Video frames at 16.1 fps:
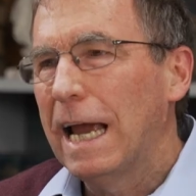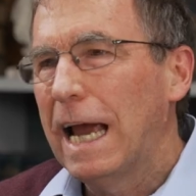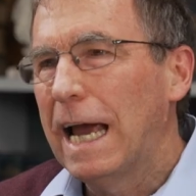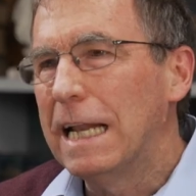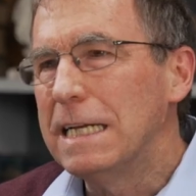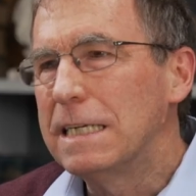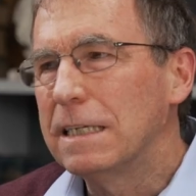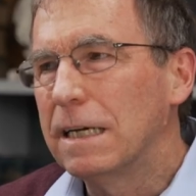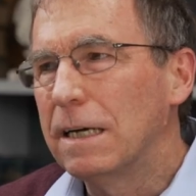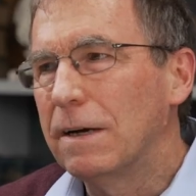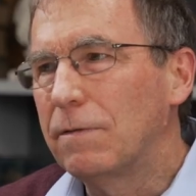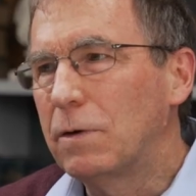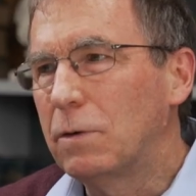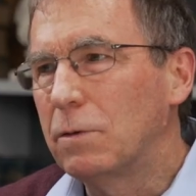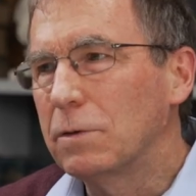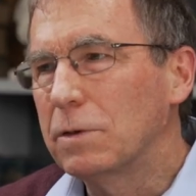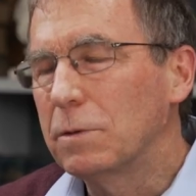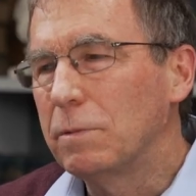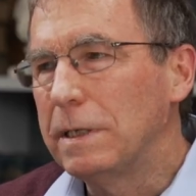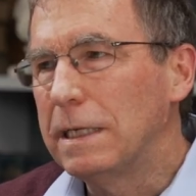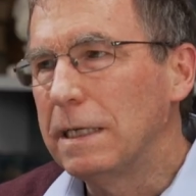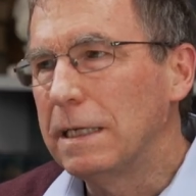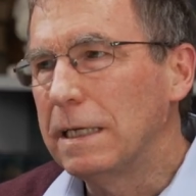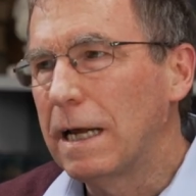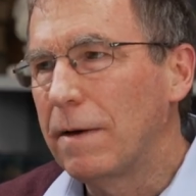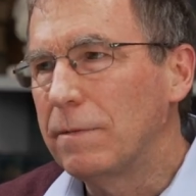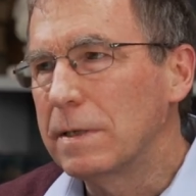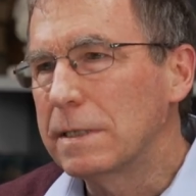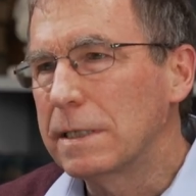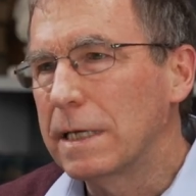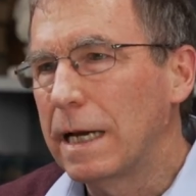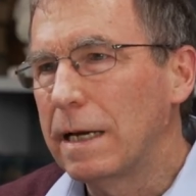And of course, we didn't have
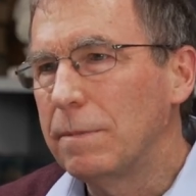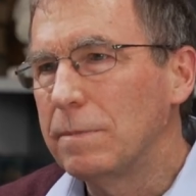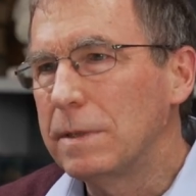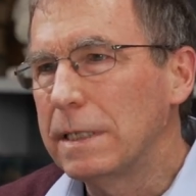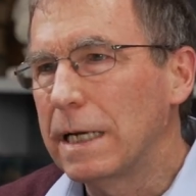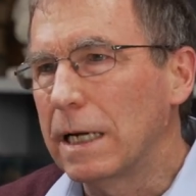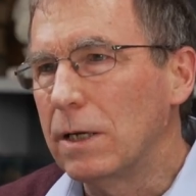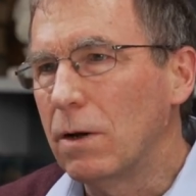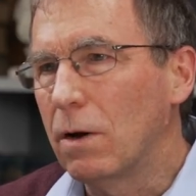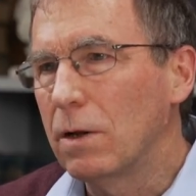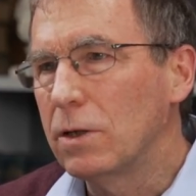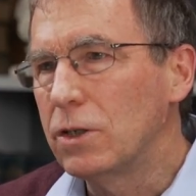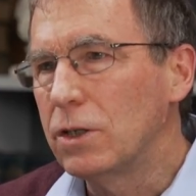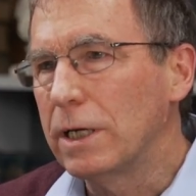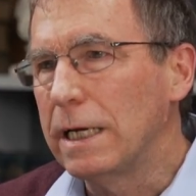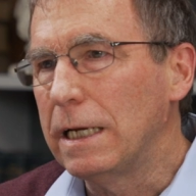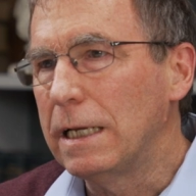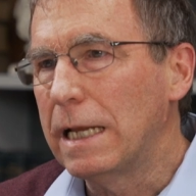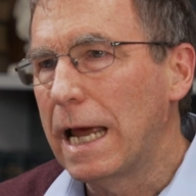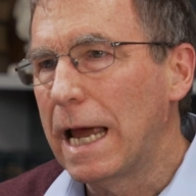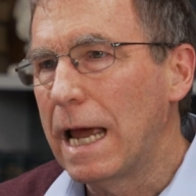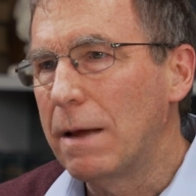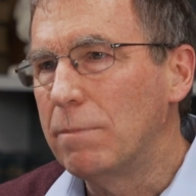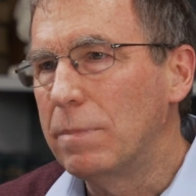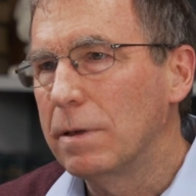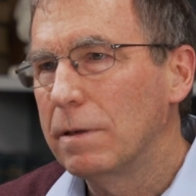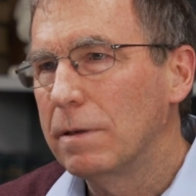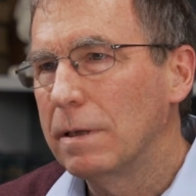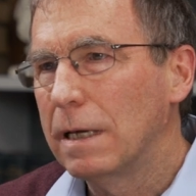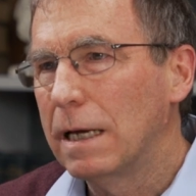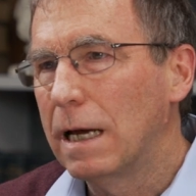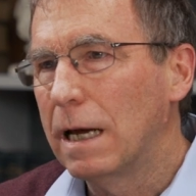the same technology, lab,
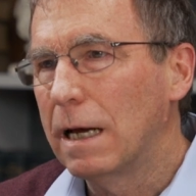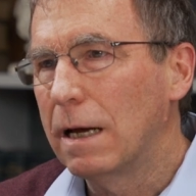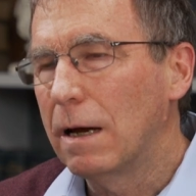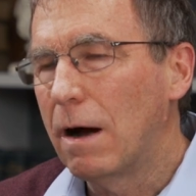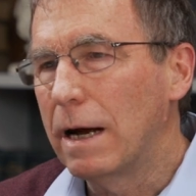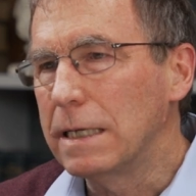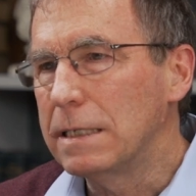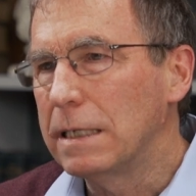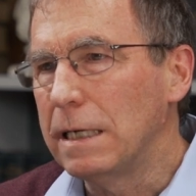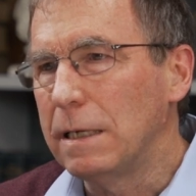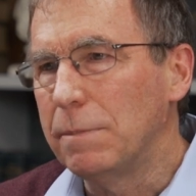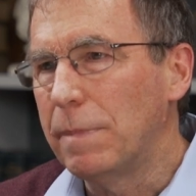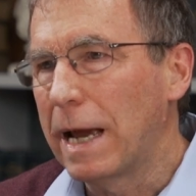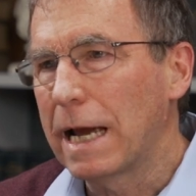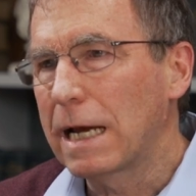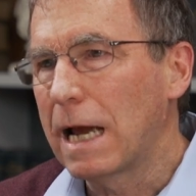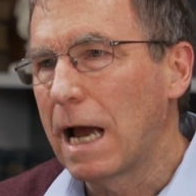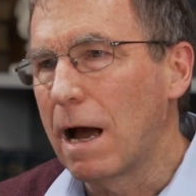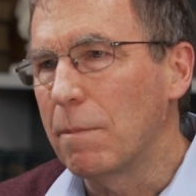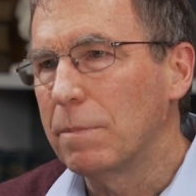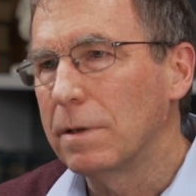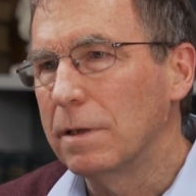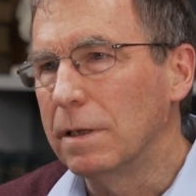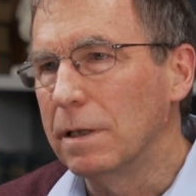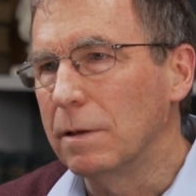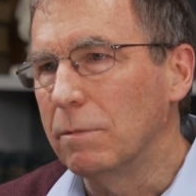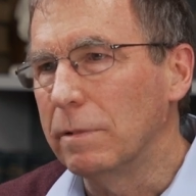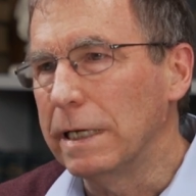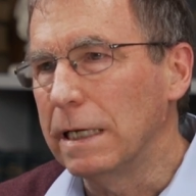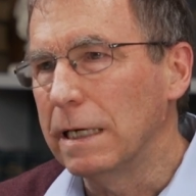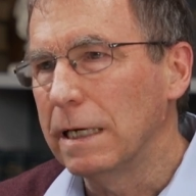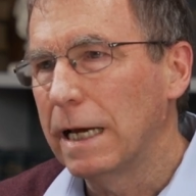uh, IT backup that
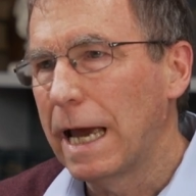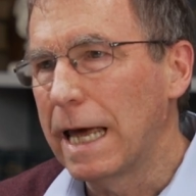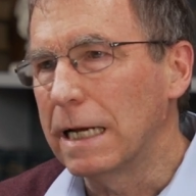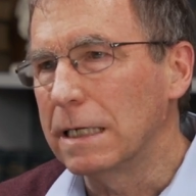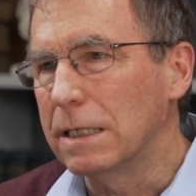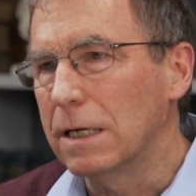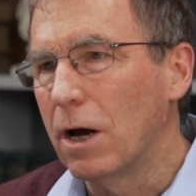we had at